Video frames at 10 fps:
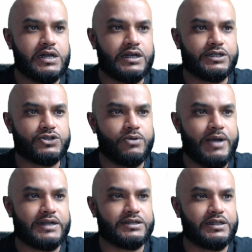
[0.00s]
let's go
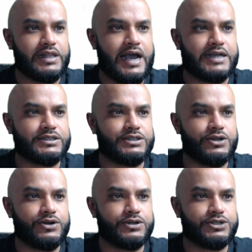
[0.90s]
back to last
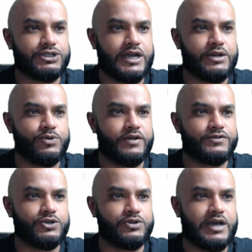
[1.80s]
year, January of
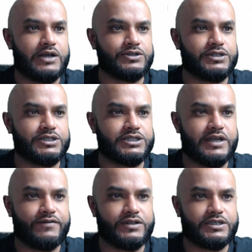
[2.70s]

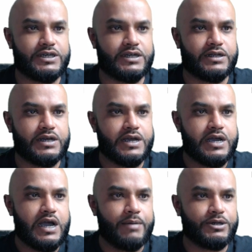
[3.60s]
2017.
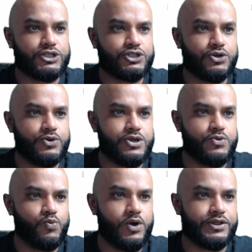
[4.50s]
I'm going to show you
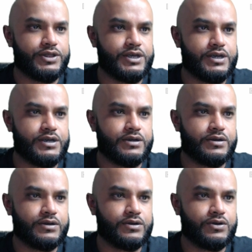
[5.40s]
what the
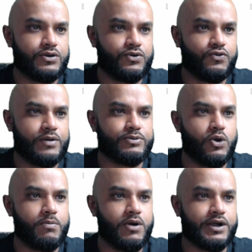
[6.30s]

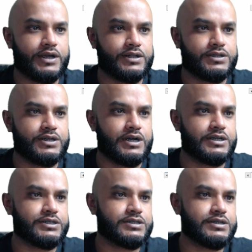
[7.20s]
crypto market
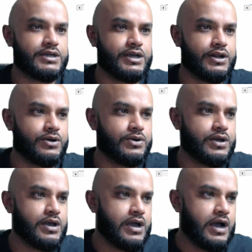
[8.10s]
does,
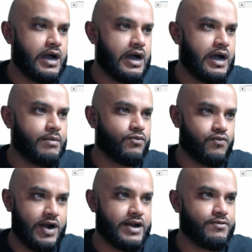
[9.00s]

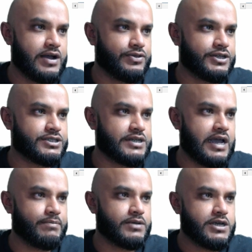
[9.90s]
right around this
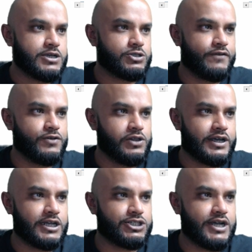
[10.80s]
time. So if you
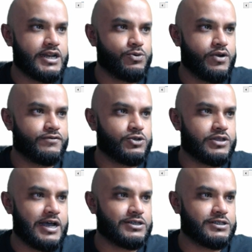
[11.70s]
look at January of
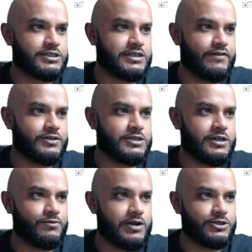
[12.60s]

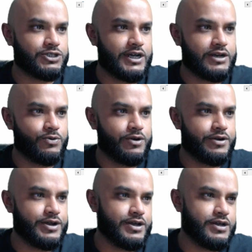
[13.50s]
2017, around
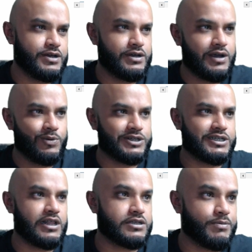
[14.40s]
January, I want to
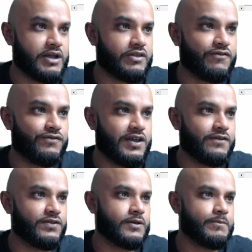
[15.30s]
say that's about the 5th,